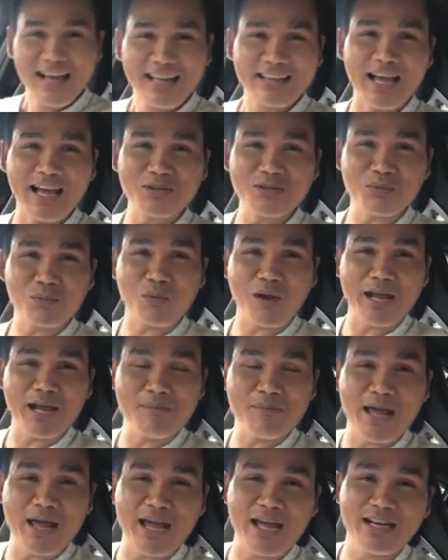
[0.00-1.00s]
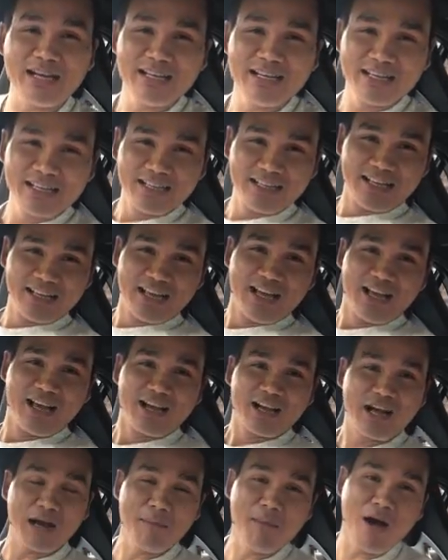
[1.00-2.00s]
That's right, man.
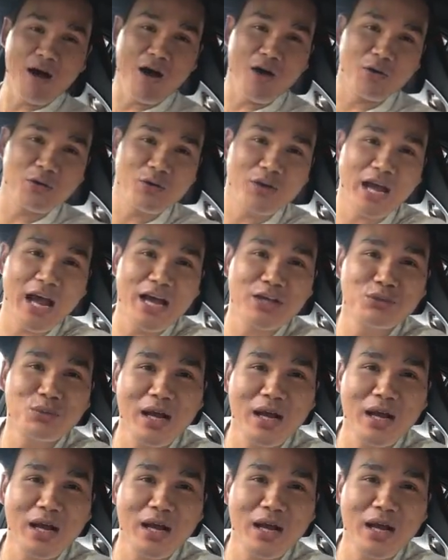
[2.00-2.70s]
Come on, you guys.